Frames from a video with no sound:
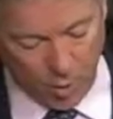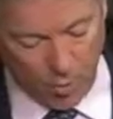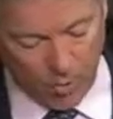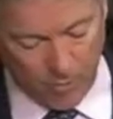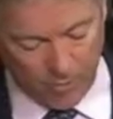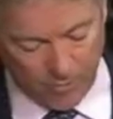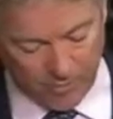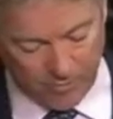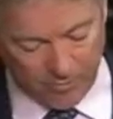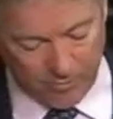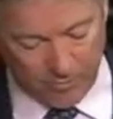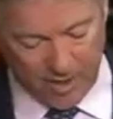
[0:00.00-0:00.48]

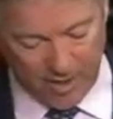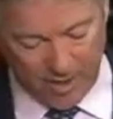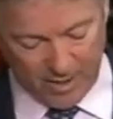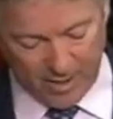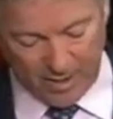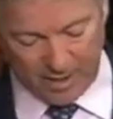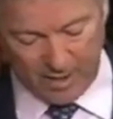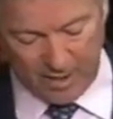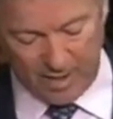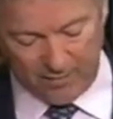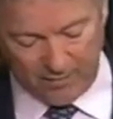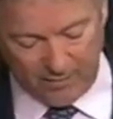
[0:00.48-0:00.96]
We've been
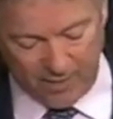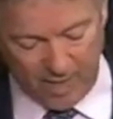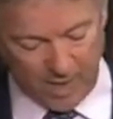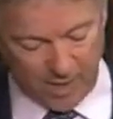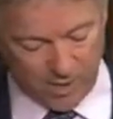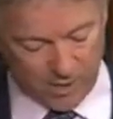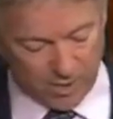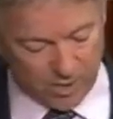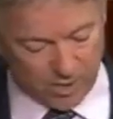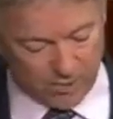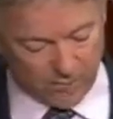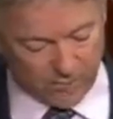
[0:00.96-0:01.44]
fighting in
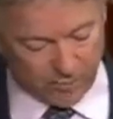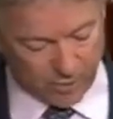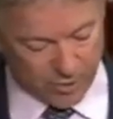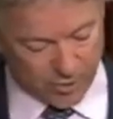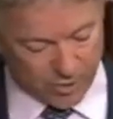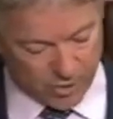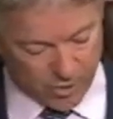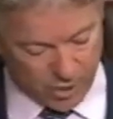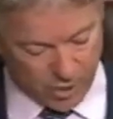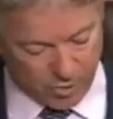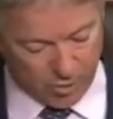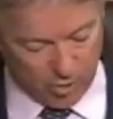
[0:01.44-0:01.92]
Afghanistan for
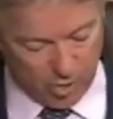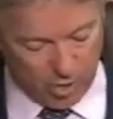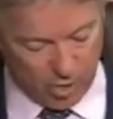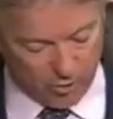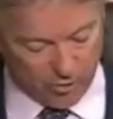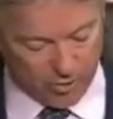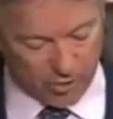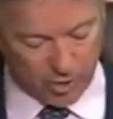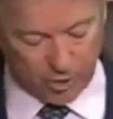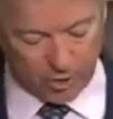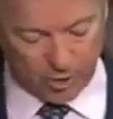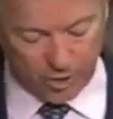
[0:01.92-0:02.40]
so
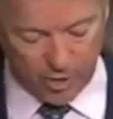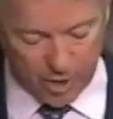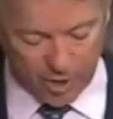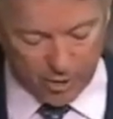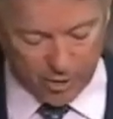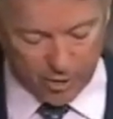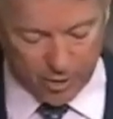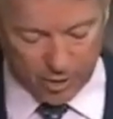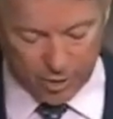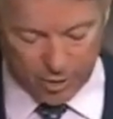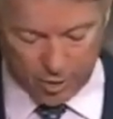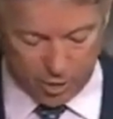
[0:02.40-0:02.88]
long that our
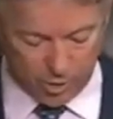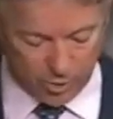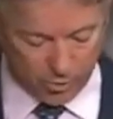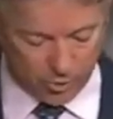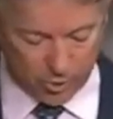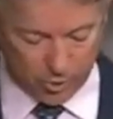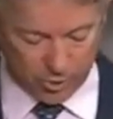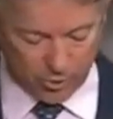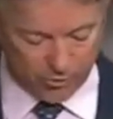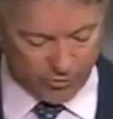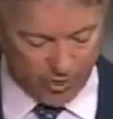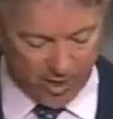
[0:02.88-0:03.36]
youngest
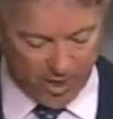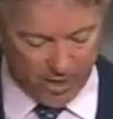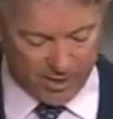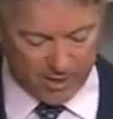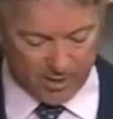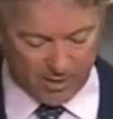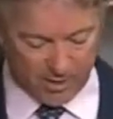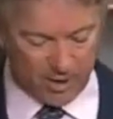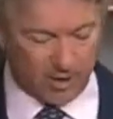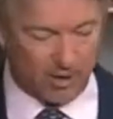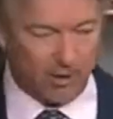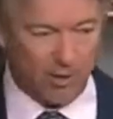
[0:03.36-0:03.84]
soldiers
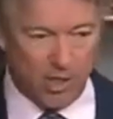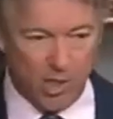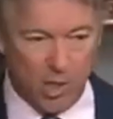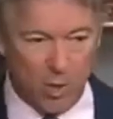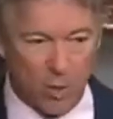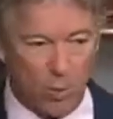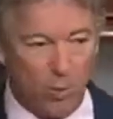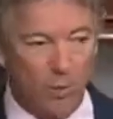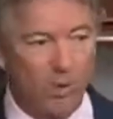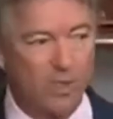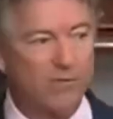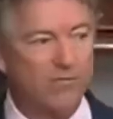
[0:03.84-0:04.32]
fighting there
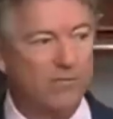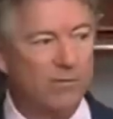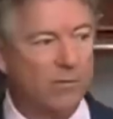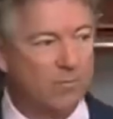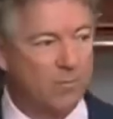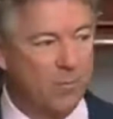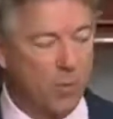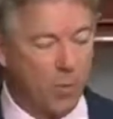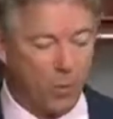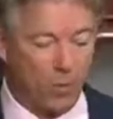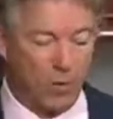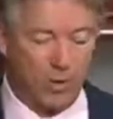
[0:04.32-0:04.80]
weren't even
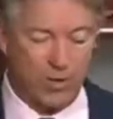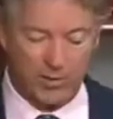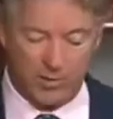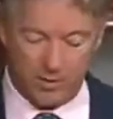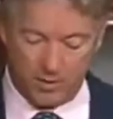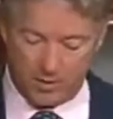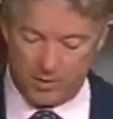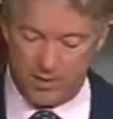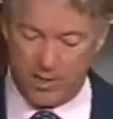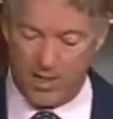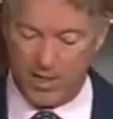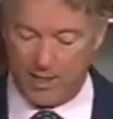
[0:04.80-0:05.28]
born at
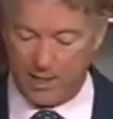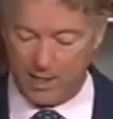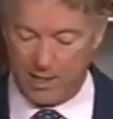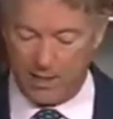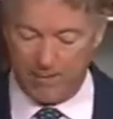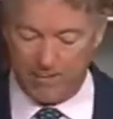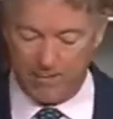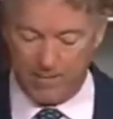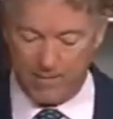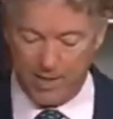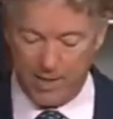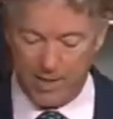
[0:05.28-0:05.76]
the
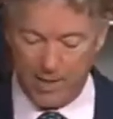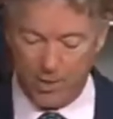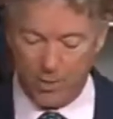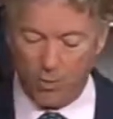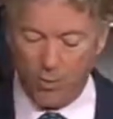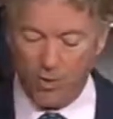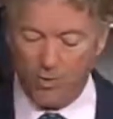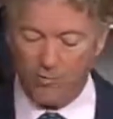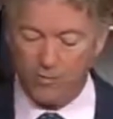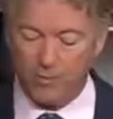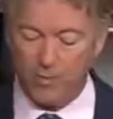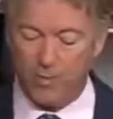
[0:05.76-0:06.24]
time.
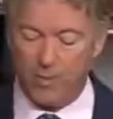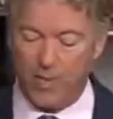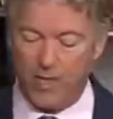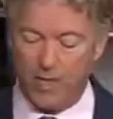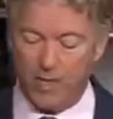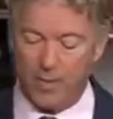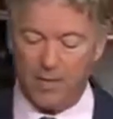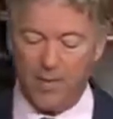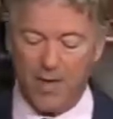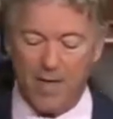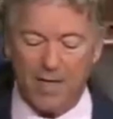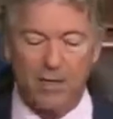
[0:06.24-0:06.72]
We have
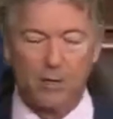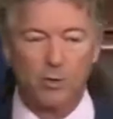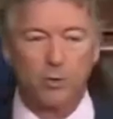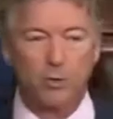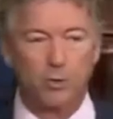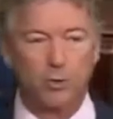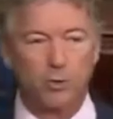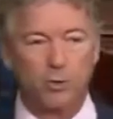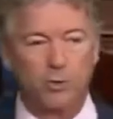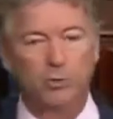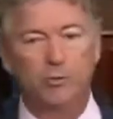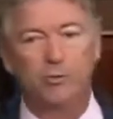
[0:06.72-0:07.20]
spent about a
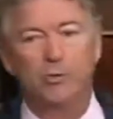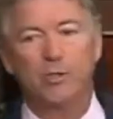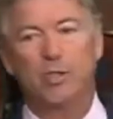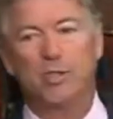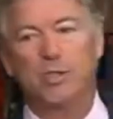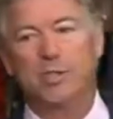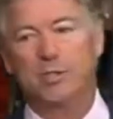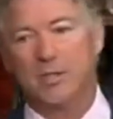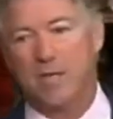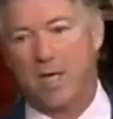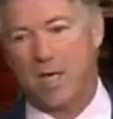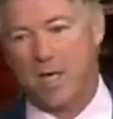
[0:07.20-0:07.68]

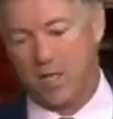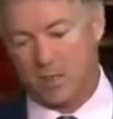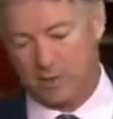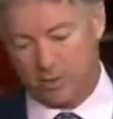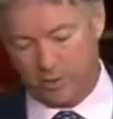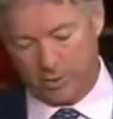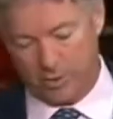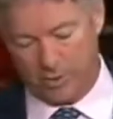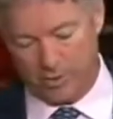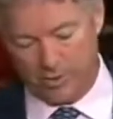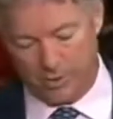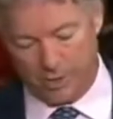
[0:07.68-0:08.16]
trillion
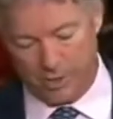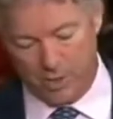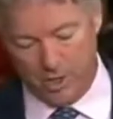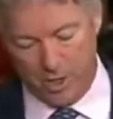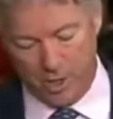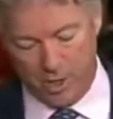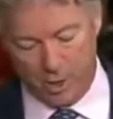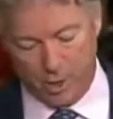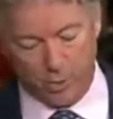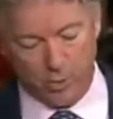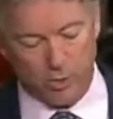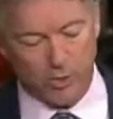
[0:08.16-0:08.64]
dollars
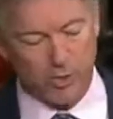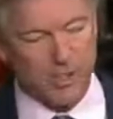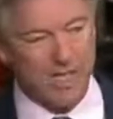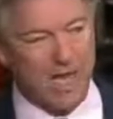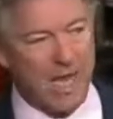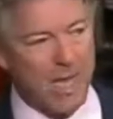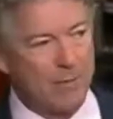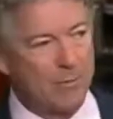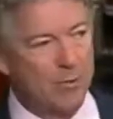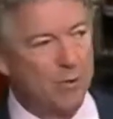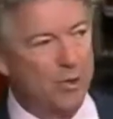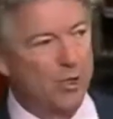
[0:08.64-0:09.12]
to
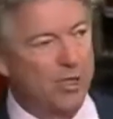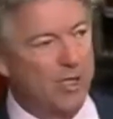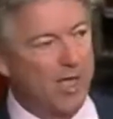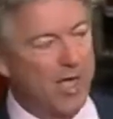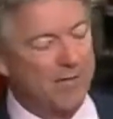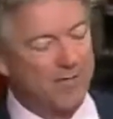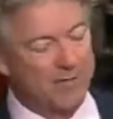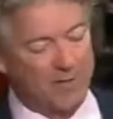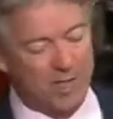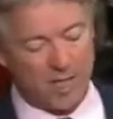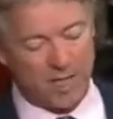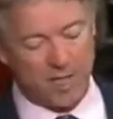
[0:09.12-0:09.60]
establish an
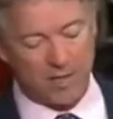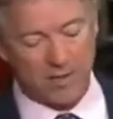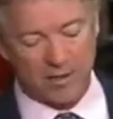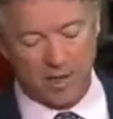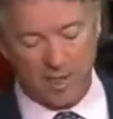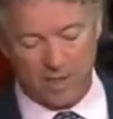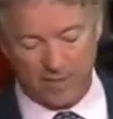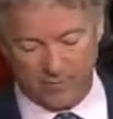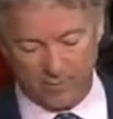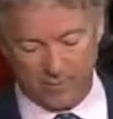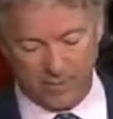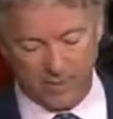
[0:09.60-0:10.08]
Afghan
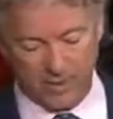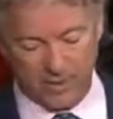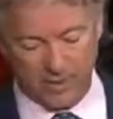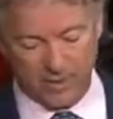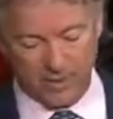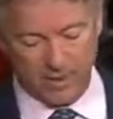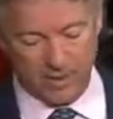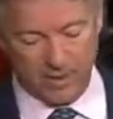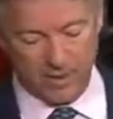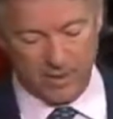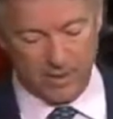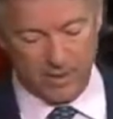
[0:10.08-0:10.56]

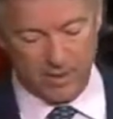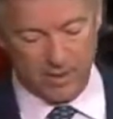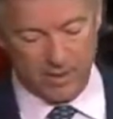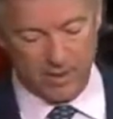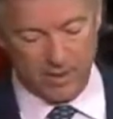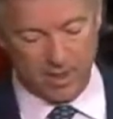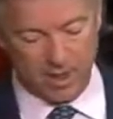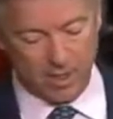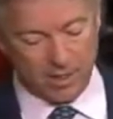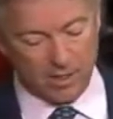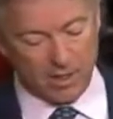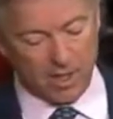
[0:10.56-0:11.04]
government,
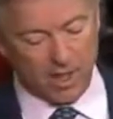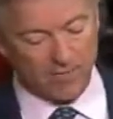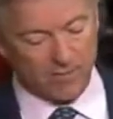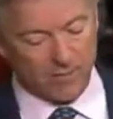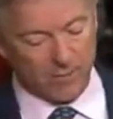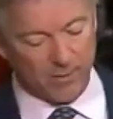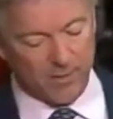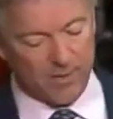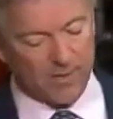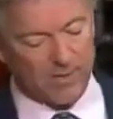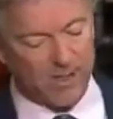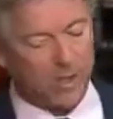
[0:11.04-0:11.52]
a
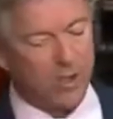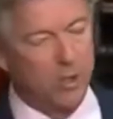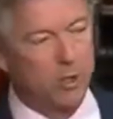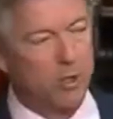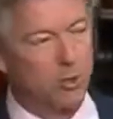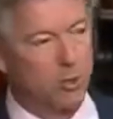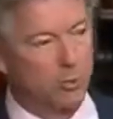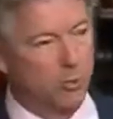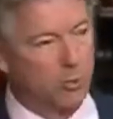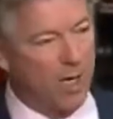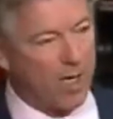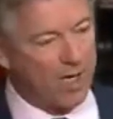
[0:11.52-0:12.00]
government that
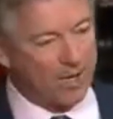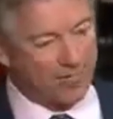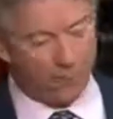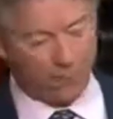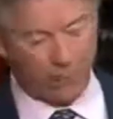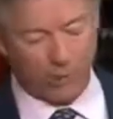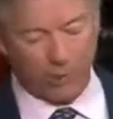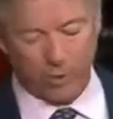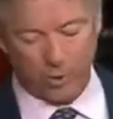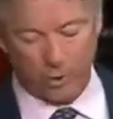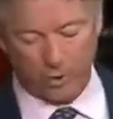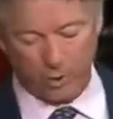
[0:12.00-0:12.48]
is
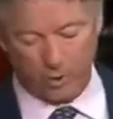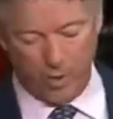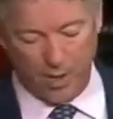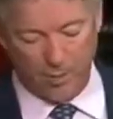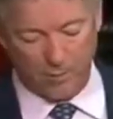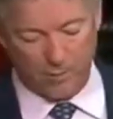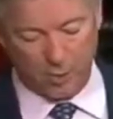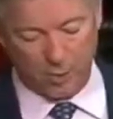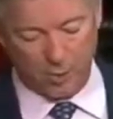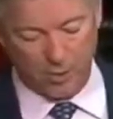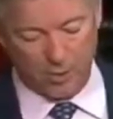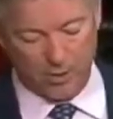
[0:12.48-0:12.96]
rife with
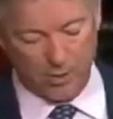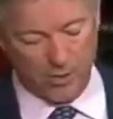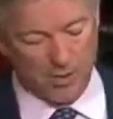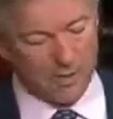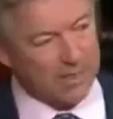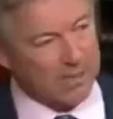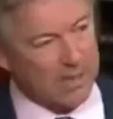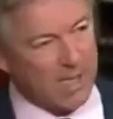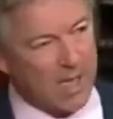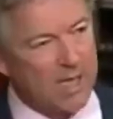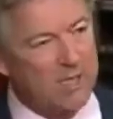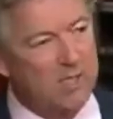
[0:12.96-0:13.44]
corruption
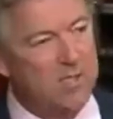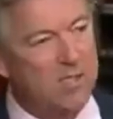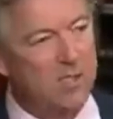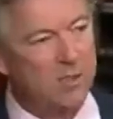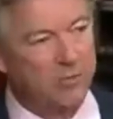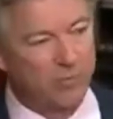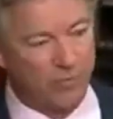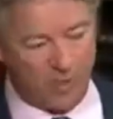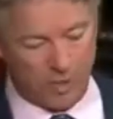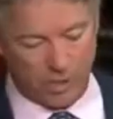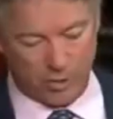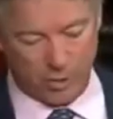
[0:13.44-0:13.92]
and
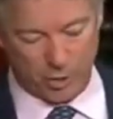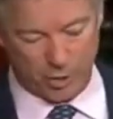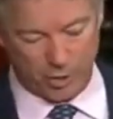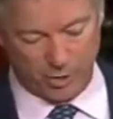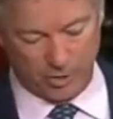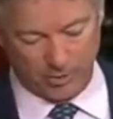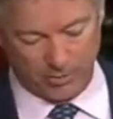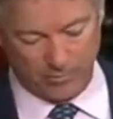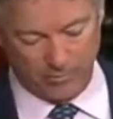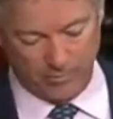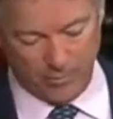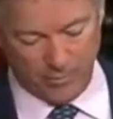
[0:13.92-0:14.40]

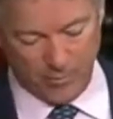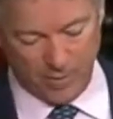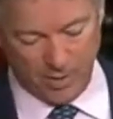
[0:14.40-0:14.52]
dysfunction.